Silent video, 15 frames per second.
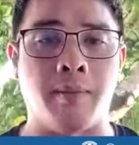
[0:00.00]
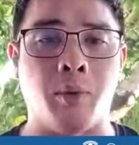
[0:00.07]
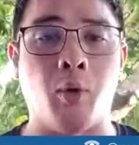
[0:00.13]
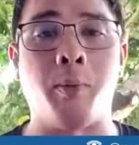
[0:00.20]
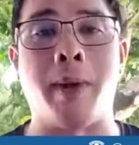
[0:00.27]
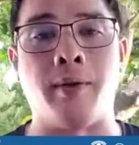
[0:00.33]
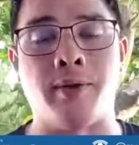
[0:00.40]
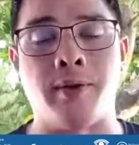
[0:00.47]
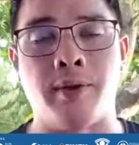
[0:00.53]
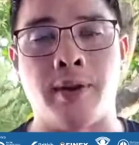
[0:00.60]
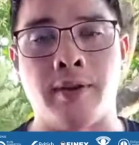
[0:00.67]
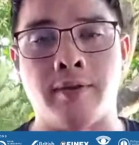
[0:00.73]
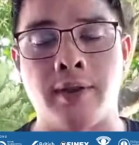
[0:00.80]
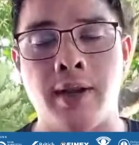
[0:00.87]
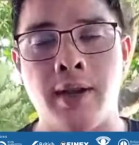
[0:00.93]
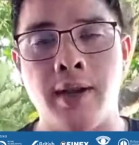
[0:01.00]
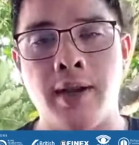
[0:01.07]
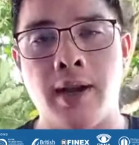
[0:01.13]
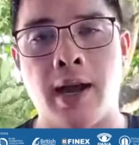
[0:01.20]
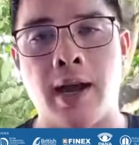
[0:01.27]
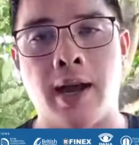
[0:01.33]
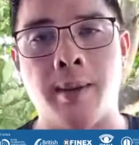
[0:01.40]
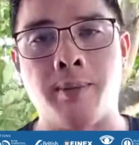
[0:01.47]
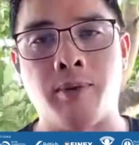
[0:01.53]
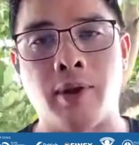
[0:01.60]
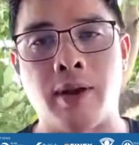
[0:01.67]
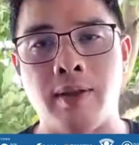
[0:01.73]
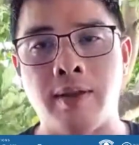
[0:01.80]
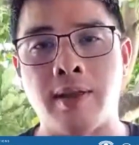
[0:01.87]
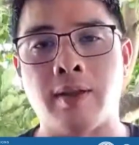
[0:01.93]
no boundaries.
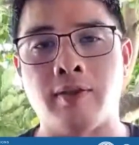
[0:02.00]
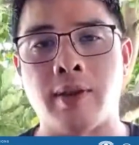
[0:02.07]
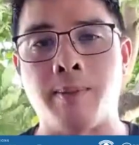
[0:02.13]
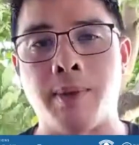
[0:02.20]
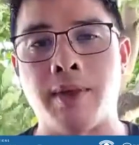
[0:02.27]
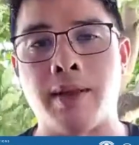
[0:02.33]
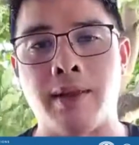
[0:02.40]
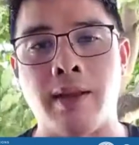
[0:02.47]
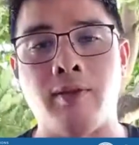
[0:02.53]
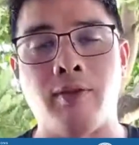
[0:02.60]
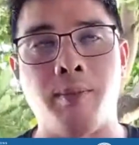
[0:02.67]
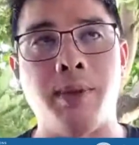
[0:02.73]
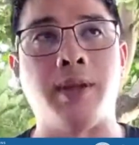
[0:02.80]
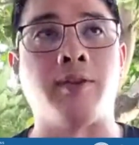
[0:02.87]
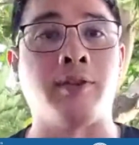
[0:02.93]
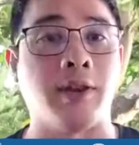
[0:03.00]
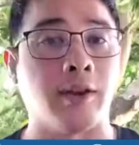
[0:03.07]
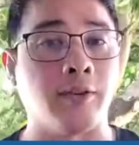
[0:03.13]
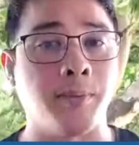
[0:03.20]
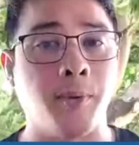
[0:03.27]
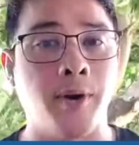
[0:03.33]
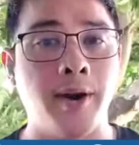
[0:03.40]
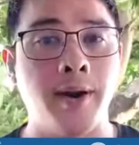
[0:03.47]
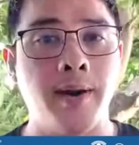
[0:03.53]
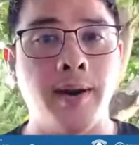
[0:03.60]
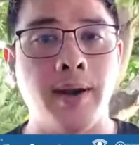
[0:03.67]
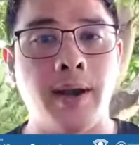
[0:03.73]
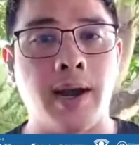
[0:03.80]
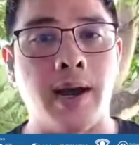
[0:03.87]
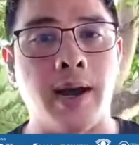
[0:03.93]
So I think that's something that needs to be discussed more.
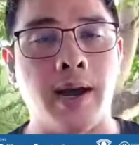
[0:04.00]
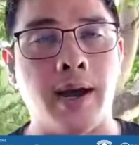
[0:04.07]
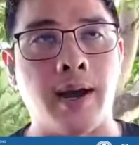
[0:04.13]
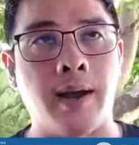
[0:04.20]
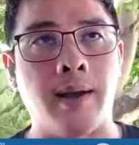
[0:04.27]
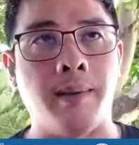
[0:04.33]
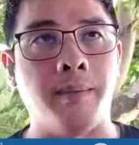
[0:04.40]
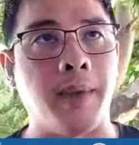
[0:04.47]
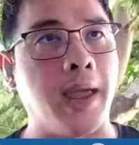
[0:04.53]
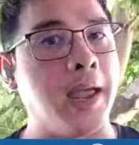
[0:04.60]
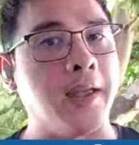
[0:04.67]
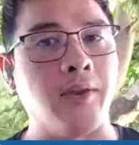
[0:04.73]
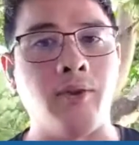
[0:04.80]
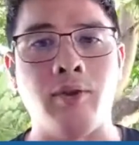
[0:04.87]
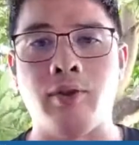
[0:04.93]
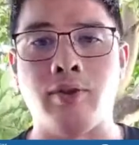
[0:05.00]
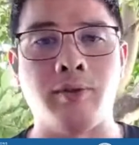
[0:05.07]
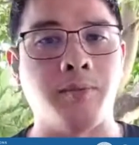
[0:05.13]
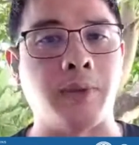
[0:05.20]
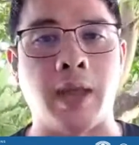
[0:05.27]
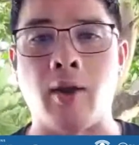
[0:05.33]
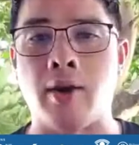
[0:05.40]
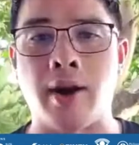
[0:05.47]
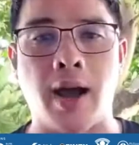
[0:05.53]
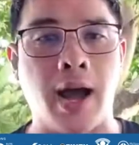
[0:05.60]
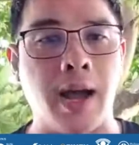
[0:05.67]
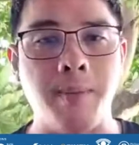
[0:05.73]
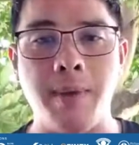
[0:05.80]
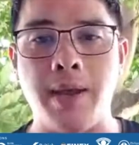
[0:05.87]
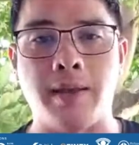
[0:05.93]
And you just take on a
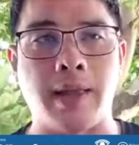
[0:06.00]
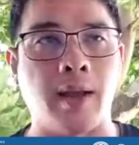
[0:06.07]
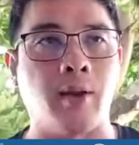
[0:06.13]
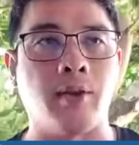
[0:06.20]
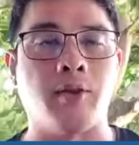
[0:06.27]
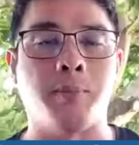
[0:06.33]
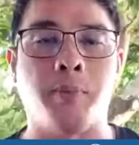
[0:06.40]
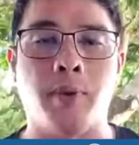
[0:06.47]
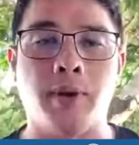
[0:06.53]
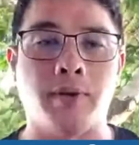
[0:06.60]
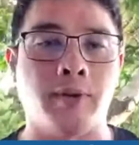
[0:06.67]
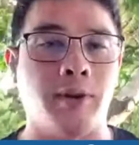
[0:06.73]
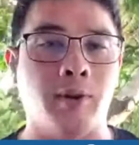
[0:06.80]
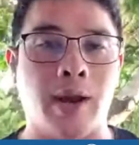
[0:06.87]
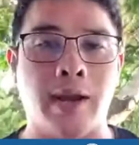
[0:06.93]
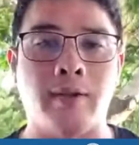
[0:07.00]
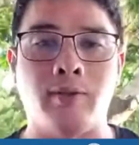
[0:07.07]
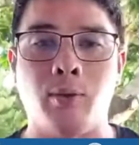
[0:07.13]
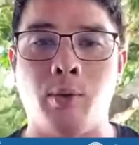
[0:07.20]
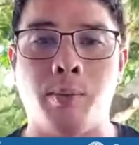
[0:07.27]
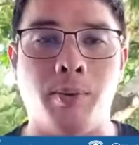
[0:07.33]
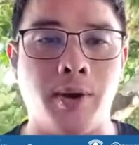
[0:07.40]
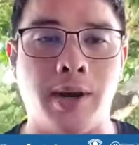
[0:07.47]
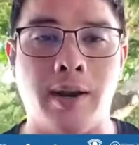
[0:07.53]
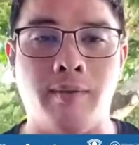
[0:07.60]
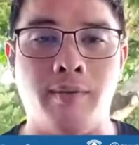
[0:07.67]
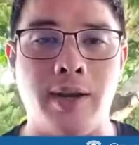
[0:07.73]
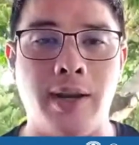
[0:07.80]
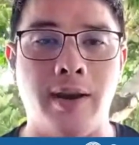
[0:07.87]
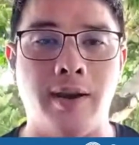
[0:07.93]
hobby, take on sports. You know, I snowboard
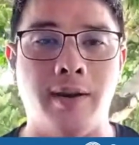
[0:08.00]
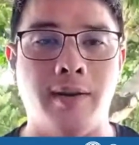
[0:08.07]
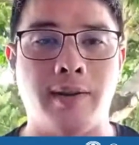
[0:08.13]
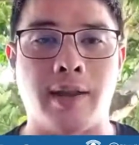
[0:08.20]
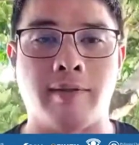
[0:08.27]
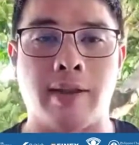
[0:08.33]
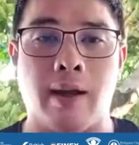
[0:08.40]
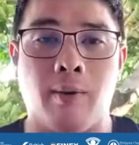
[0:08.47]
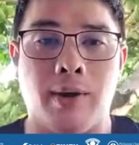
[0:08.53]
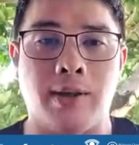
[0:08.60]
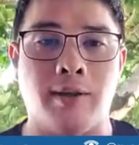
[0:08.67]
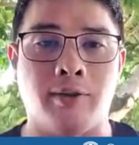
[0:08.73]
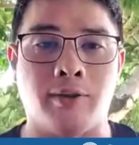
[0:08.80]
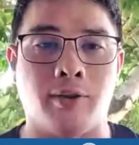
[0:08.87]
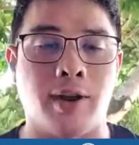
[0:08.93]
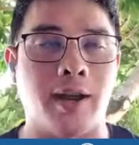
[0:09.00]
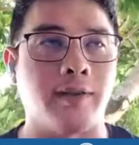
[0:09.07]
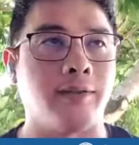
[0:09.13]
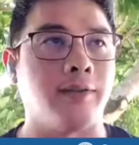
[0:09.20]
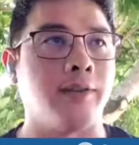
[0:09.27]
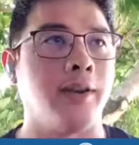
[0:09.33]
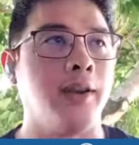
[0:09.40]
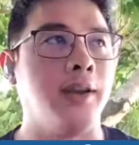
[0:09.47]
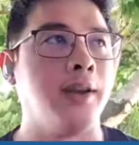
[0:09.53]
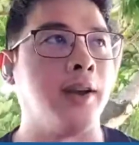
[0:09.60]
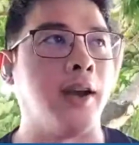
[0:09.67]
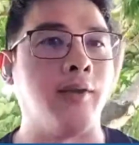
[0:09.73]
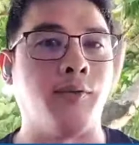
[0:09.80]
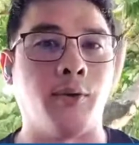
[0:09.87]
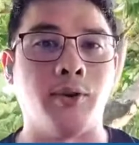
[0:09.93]
every year. That's how I distress.
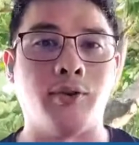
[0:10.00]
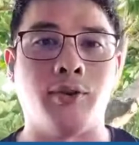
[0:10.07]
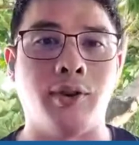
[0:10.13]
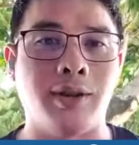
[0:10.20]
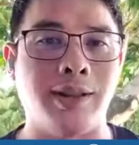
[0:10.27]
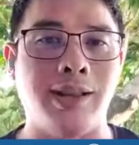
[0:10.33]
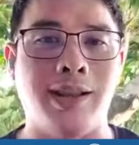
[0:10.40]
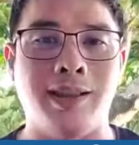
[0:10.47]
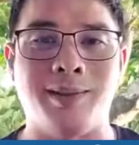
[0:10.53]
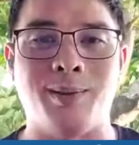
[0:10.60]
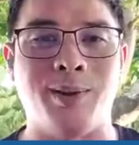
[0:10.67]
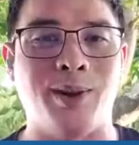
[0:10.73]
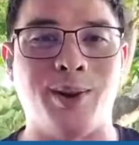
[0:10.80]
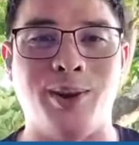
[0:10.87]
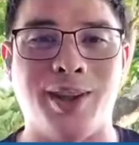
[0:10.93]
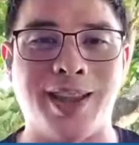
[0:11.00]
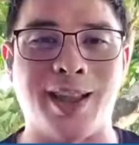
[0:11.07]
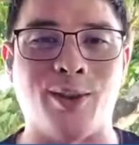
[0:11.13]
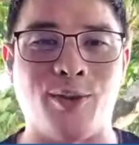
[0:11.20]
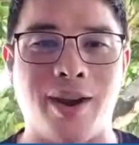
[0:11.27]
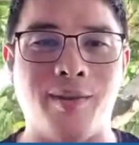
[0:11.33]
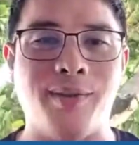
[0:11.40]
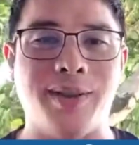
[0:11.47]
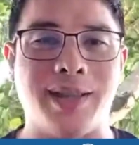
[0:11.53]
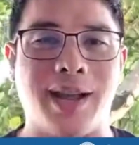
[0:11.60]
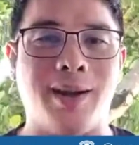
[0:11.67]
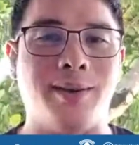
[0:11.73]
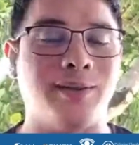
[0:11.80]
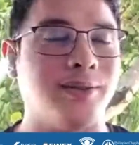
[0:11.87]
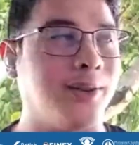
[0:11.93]
Unfortunately, you know, you can't travel
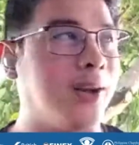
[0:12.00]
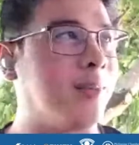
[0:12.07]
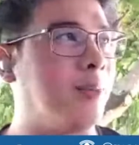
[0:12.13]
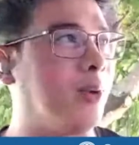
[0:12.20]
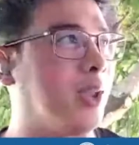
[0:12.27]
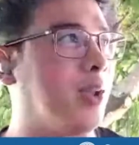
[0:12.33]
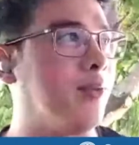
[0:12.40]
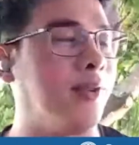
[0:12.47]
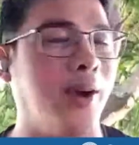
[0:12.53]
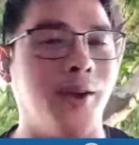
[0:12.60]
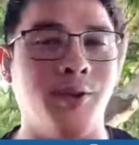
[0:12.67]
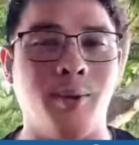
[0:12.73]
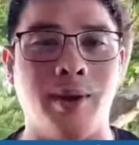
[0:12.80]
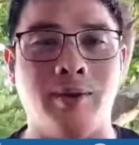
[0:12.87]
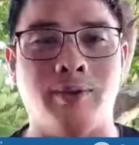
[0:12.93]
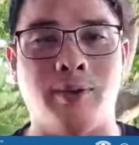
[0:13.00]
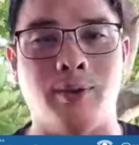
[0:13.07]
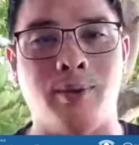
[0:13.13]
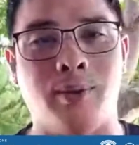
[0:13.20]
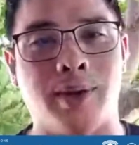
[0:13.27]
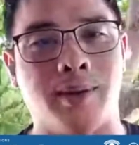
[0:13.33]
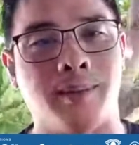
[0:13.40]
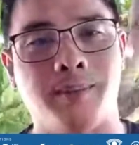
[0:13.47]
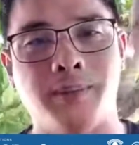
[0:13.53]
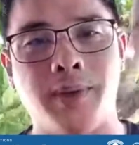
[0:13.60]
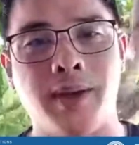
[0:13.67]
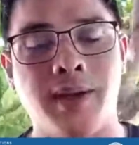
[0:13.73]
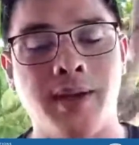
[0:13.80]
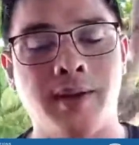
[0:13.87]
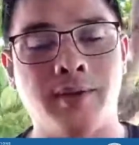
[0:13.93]
now, so I'm looking for other ways to do it.
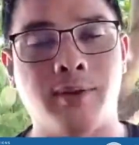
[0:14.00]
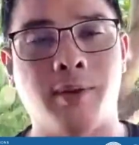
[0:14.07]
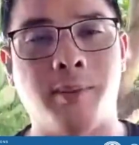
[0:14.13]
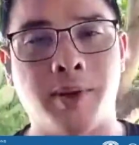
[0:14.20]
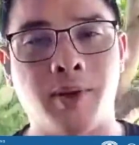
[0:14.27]
So,